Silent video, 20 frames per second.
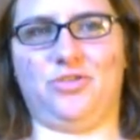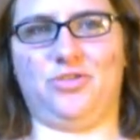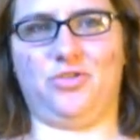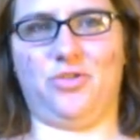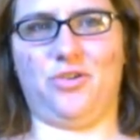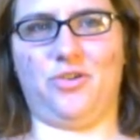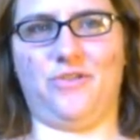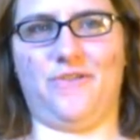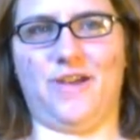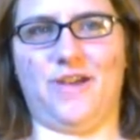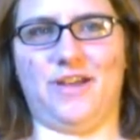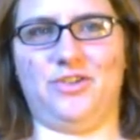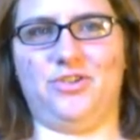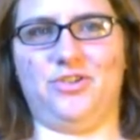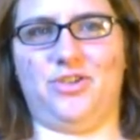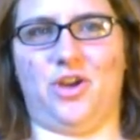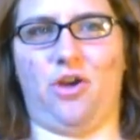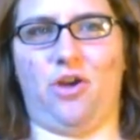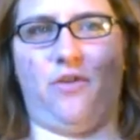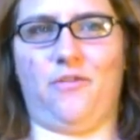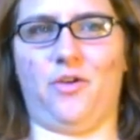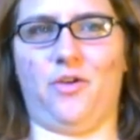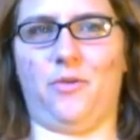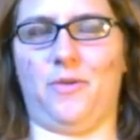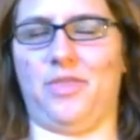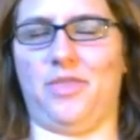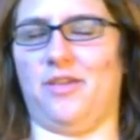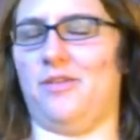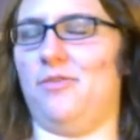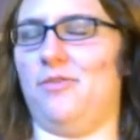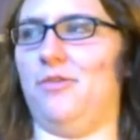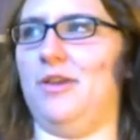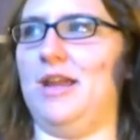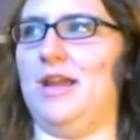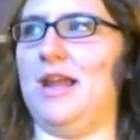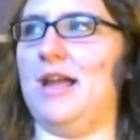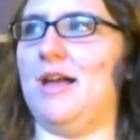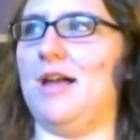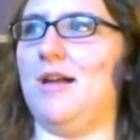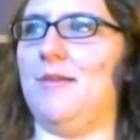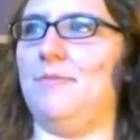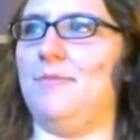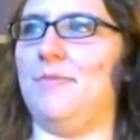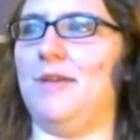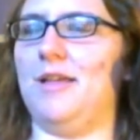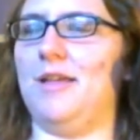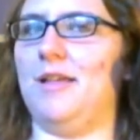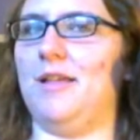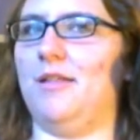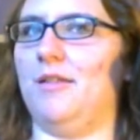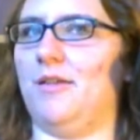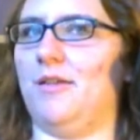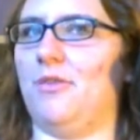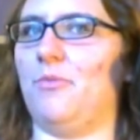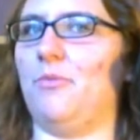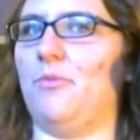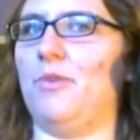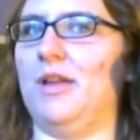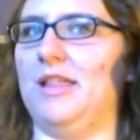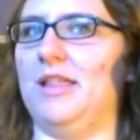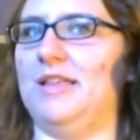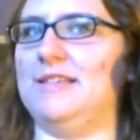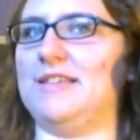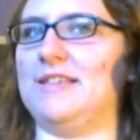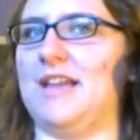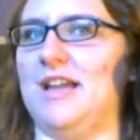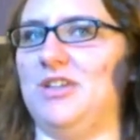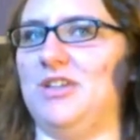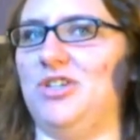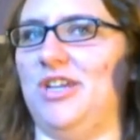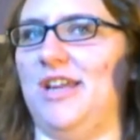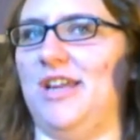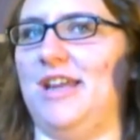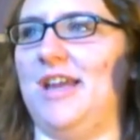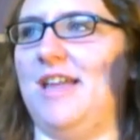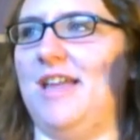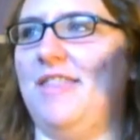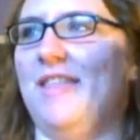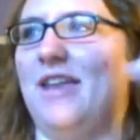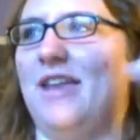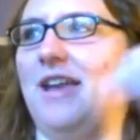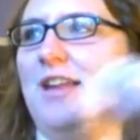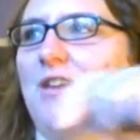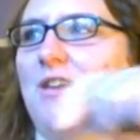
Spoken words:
like, sort of hunched over with a hoodie up. And looked really sketchy.